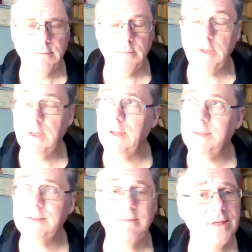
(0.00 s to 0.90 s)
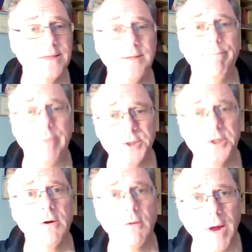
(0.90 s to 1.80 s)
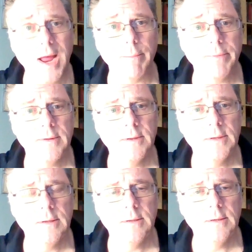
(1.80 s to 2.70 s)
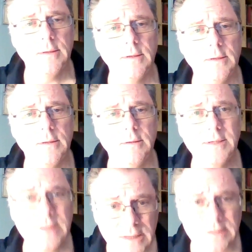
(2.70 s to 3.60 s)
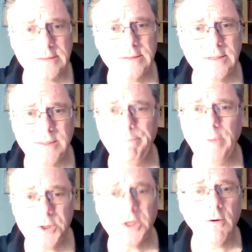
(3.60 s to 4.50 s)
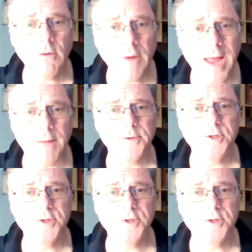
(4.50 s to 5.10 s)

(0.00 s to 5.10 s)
And I said, well, that's a bunch of crap. It is. It's a bunch of crap.